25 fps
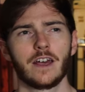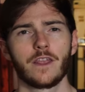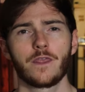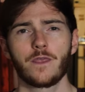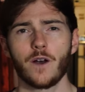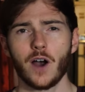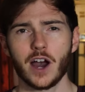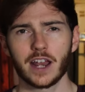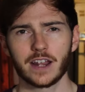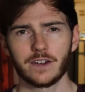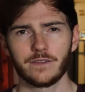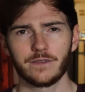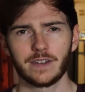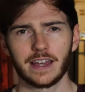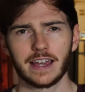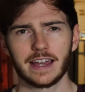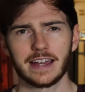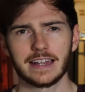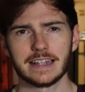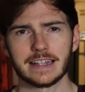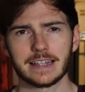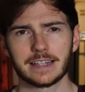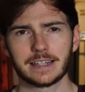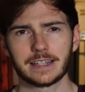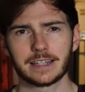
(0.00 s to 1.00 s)
thought of
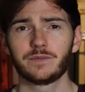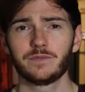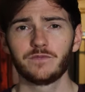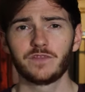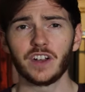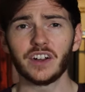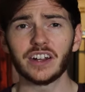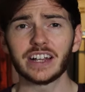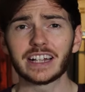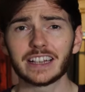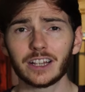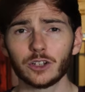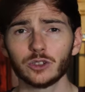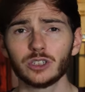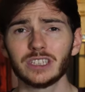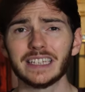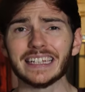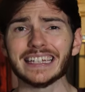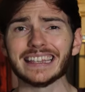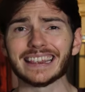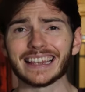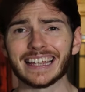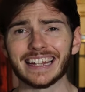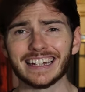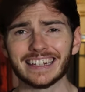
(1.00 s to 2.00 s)
as very
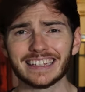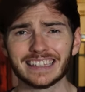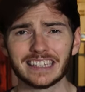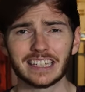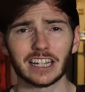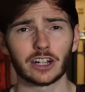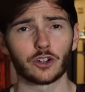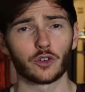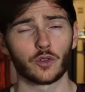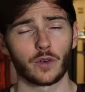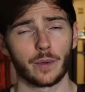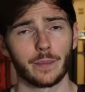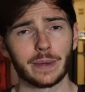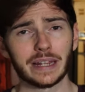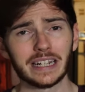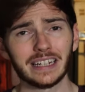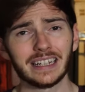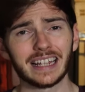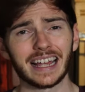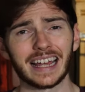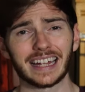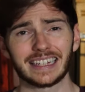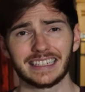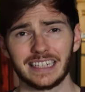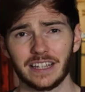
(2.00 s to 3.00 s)
closely linked to
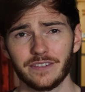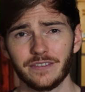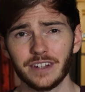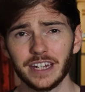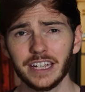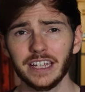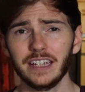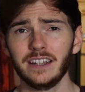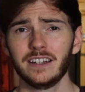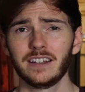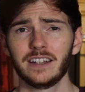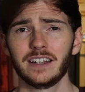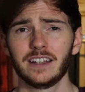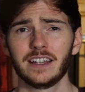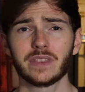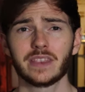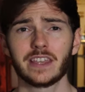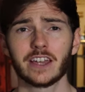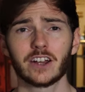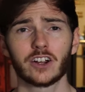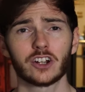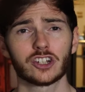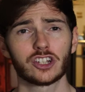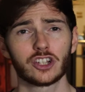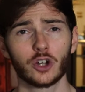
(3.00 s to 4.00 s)
criminal activity.
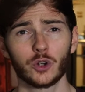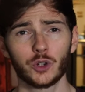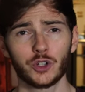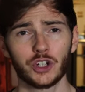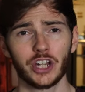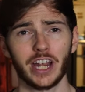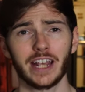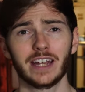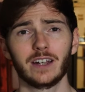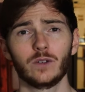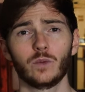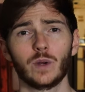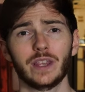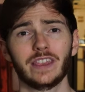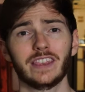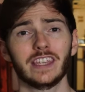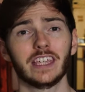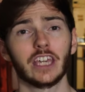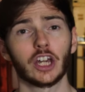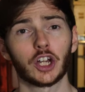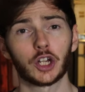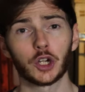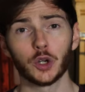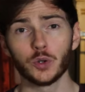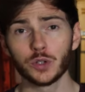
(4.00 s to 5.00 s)
They're associated with
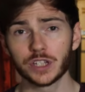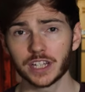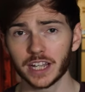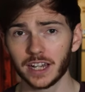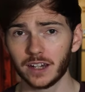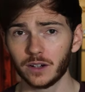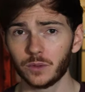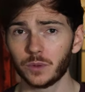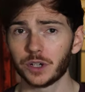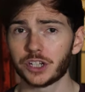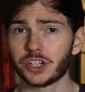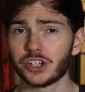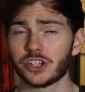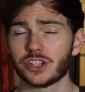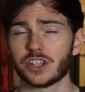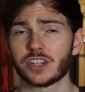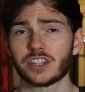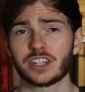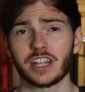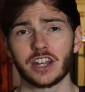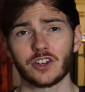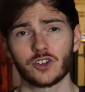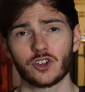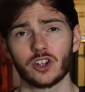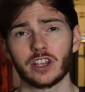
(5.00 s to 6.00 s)
the Yakuza, which is
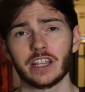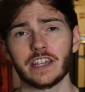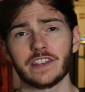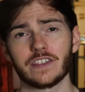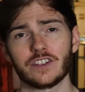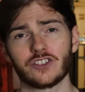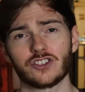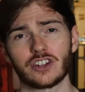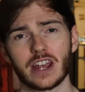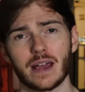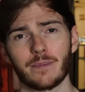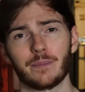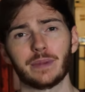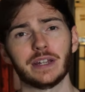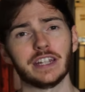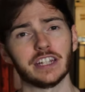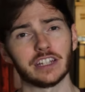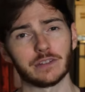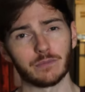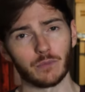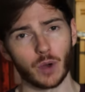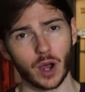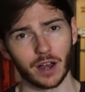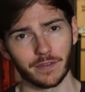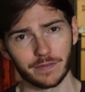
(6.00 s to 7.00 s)
essentially the
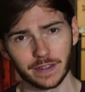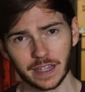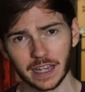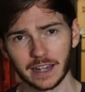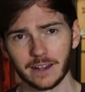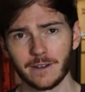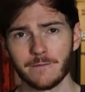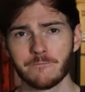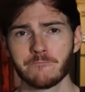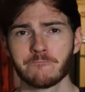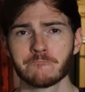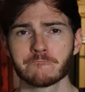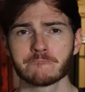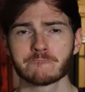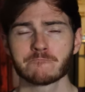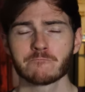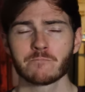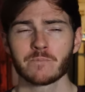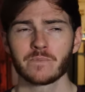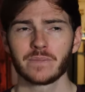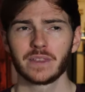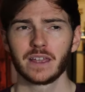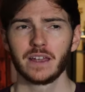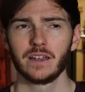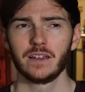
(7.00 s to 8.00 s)
Japanese mafia.
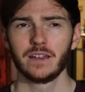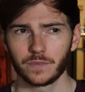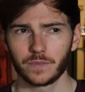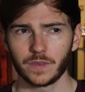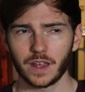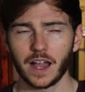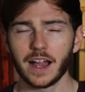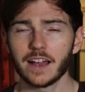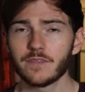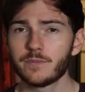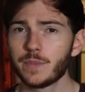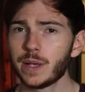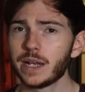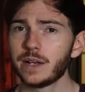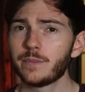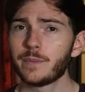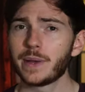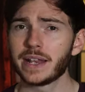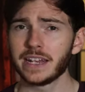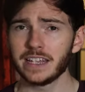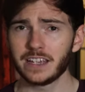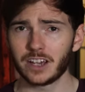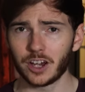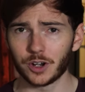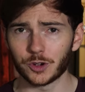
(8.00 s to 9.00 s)
I've been to
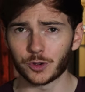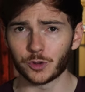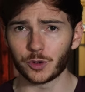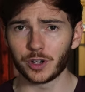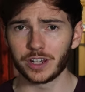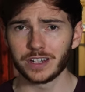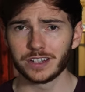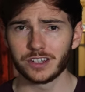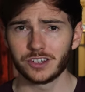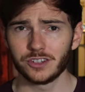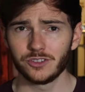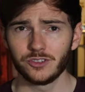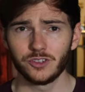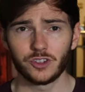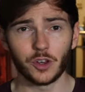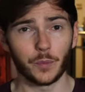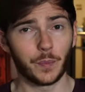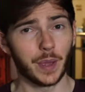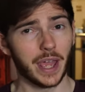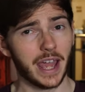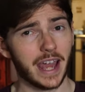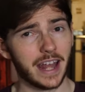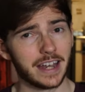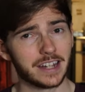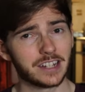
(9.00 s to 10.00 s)
many countries.
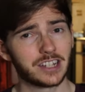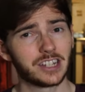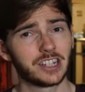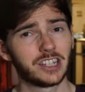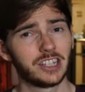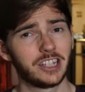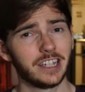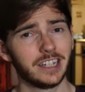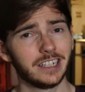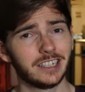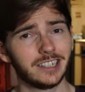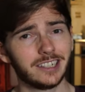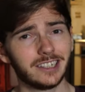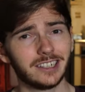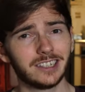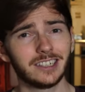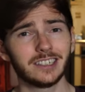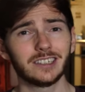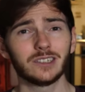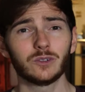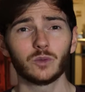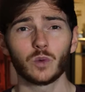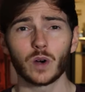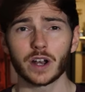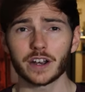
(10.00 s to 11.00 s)
Japan is
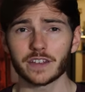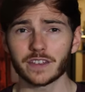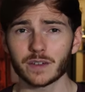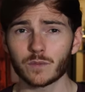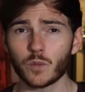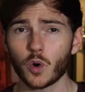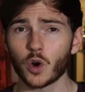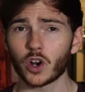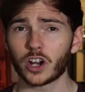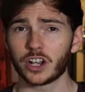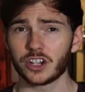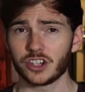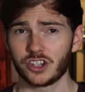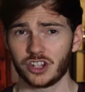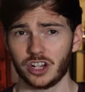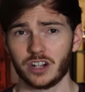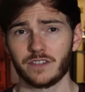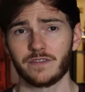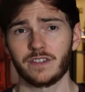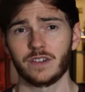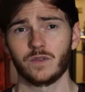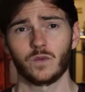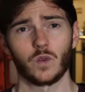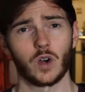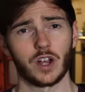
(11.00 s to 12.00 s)
still one of the more
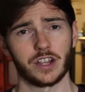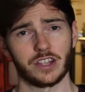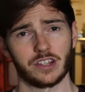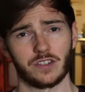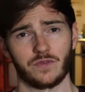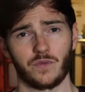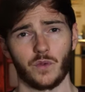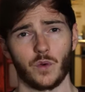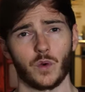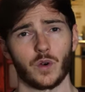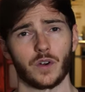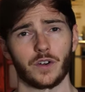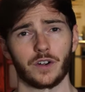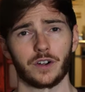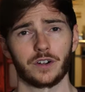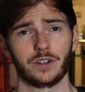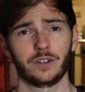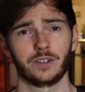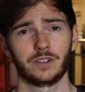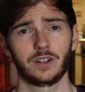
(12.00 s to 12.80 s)
conservative ones for